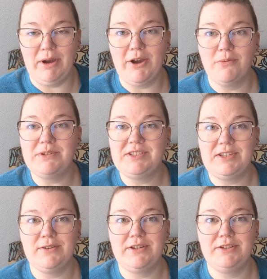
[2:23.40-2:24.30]
my open
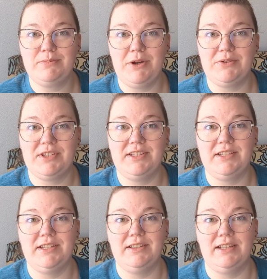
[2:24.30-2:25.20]
series post I
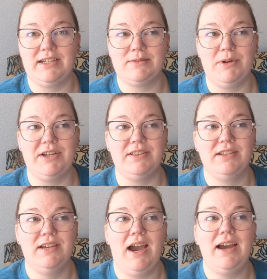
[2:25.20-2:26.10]
did last month,
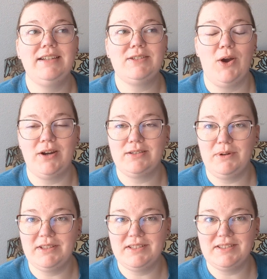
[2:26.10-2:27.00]
I talked
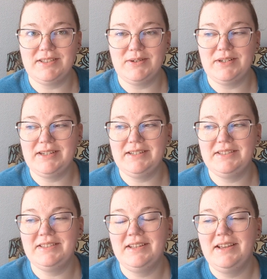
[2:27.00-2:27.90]
about this
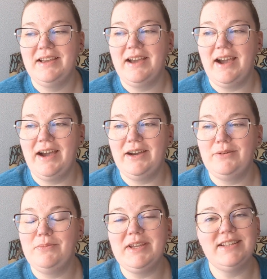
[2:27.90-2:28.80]
series.
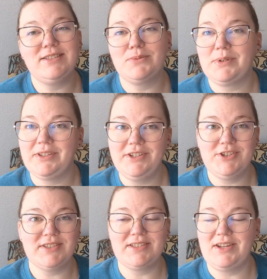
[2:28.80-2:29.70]
It's really
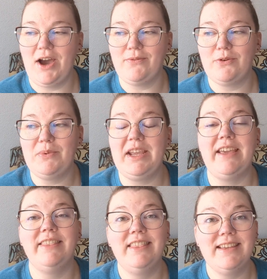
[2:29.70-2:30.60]
just not for me,
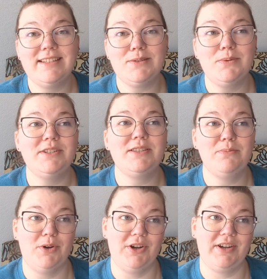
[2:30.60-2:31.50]
and this was the
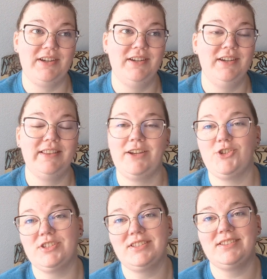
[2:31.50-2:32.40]
book that
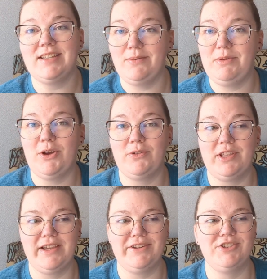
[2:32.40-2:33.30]
just sent me over
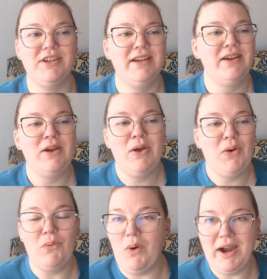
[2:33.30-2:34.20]
the edge.
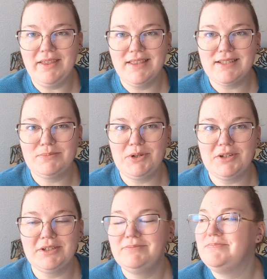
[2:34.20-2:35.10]
Why this
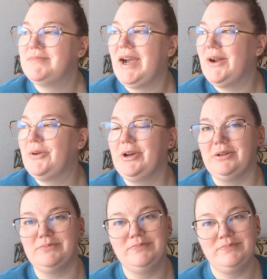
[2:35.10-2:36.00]
book? I don't
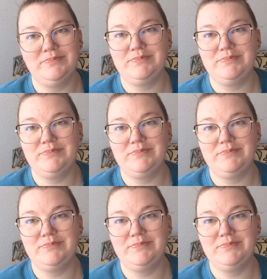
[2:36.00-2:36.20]
know.